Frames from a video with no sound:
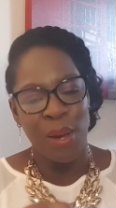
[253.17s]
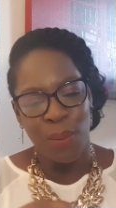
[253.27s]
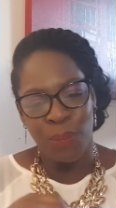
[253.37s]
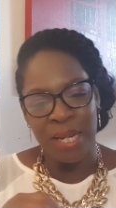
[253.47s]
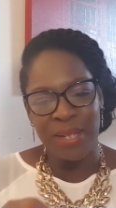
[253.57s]

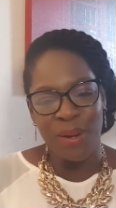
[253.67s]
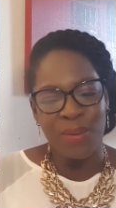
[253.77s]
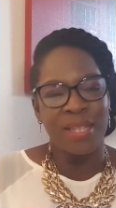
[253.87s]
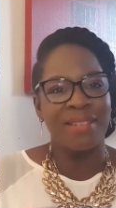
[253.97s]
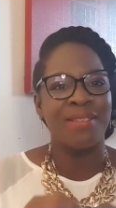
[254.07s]
we
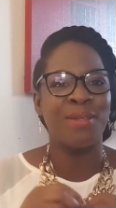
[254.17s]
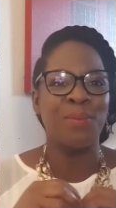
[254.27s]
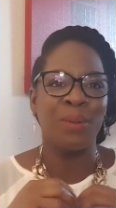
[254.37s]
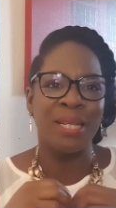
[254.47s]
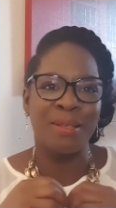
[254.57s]
know that
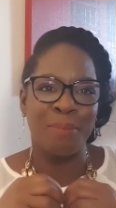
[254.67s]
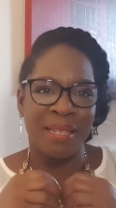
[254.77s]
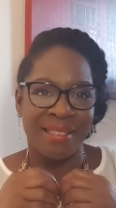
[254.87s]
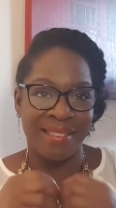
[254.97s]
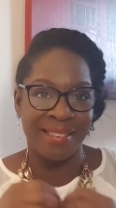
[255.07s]
someone has
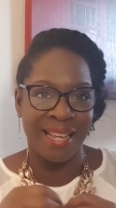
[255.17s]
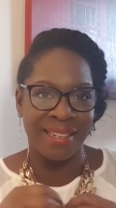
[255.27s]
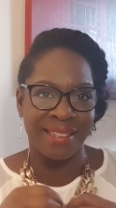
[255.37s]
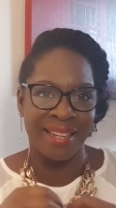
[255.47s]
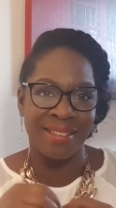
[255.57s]
been
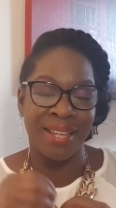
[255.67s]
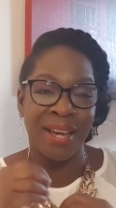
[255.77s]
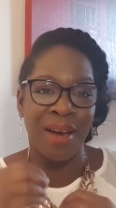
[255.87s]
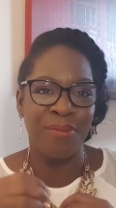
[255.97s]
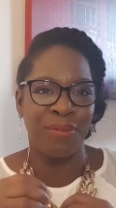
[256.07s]
sent as a
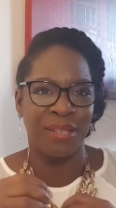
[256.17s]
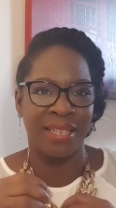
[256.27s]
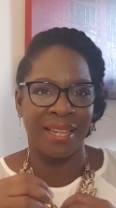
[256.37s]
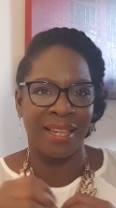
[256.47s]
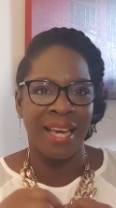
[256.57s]

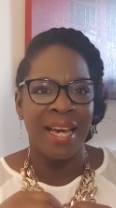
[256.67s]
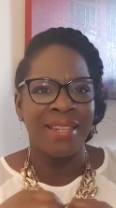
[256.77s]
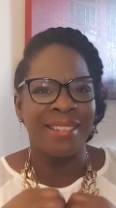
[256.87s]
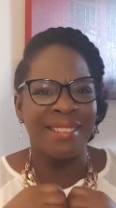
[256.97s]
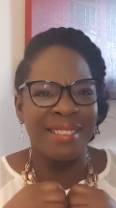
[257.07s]
comforter
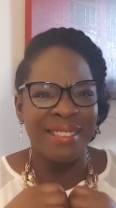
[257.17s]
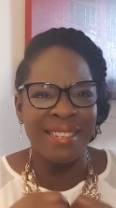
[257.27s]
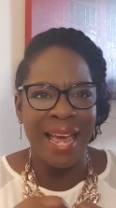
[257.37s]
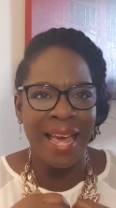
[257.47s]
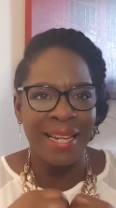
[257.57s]
to
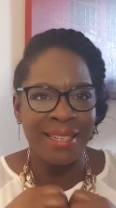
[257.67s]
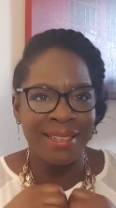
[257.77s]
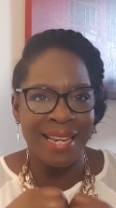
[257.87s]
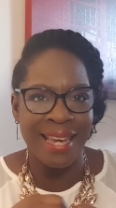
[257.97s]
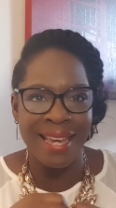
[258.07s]
stand
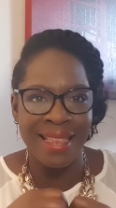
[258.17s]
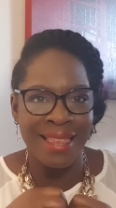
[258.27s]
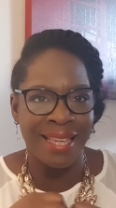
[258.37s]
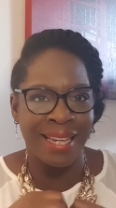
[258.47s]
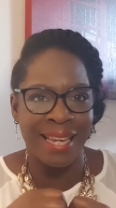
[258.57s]

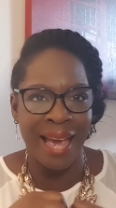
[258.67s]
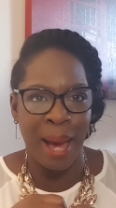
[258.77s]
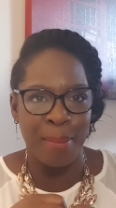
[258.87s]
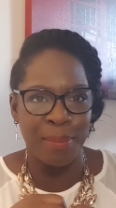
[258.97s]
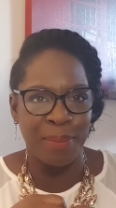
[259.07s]
in the
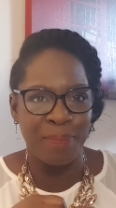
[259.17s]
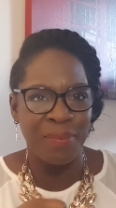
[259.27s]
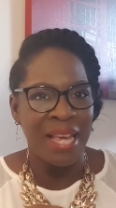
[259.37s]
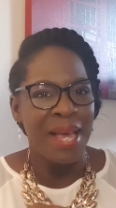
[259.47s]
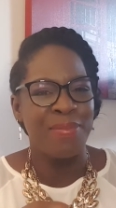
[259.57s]
gap.
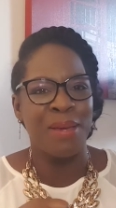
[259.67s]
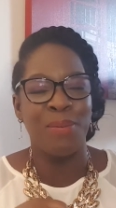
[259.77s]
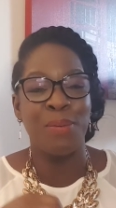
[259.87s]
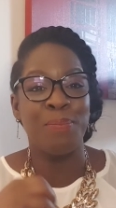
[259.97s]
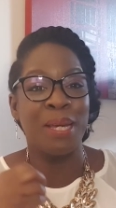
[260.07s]
They
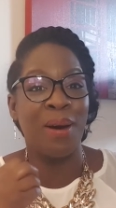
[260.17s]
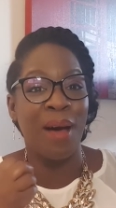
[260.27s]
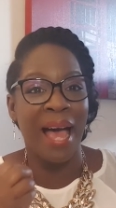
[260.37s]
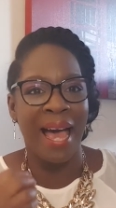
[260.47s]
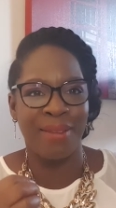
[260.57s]
will be
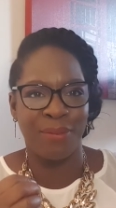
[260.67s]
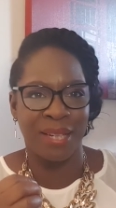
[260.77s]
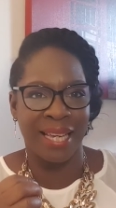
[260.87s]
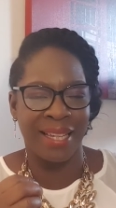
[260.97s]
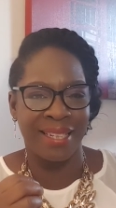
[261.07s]
our
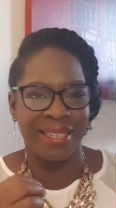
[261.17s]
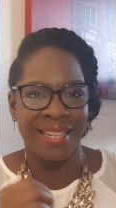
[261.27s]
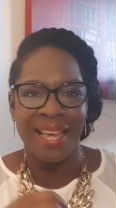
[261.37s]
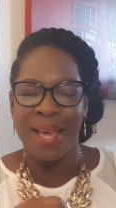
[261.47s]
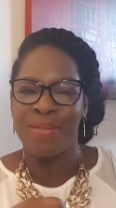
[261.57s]
advocate.
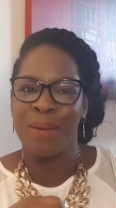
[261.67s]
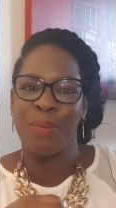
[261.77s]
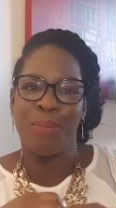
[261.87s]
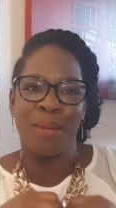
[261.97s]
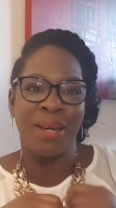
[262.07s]
They
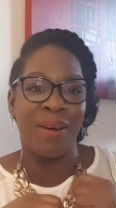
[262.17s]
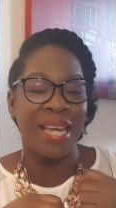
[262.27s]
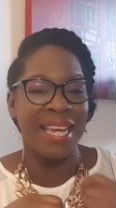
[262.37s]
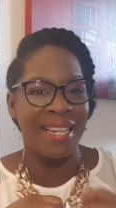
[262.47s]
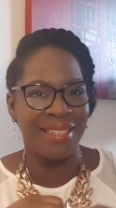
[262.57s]
will be our
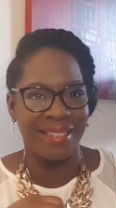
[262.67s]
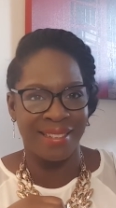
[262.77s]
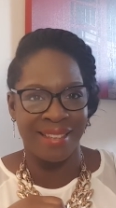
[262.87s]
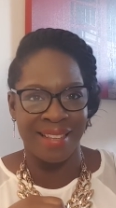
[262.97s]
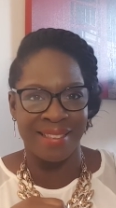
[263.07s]

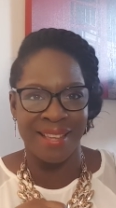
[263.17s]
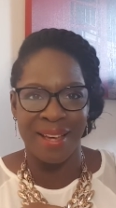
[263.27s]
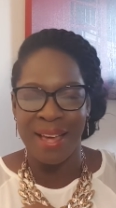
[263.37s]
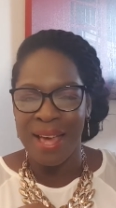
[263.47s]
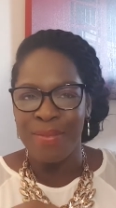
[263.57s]
intercessor.
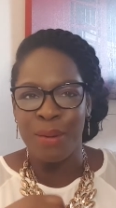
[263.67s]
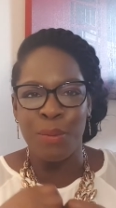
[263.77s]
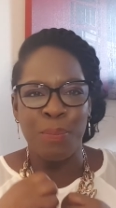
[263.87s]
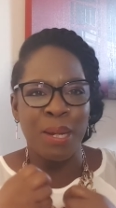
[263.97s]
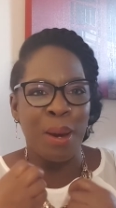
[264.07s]
They will
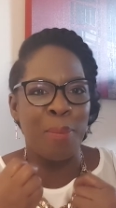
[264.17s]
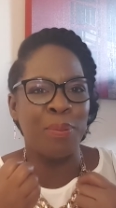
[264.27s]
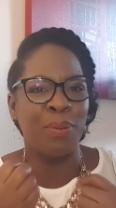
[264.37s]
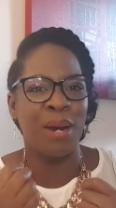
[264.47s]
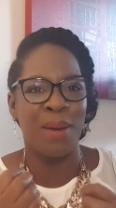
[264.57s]
be our
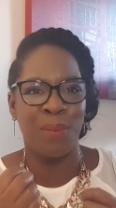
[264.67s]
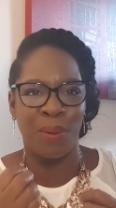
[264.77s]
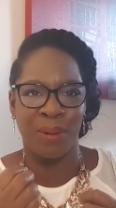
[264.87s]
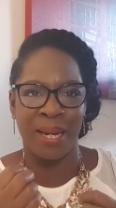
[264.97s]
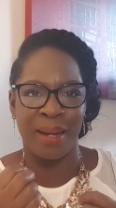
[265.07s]
prayer
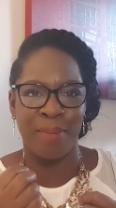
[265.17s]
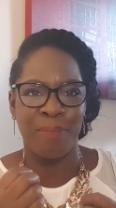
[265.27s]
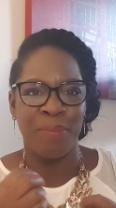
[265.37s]
warrior.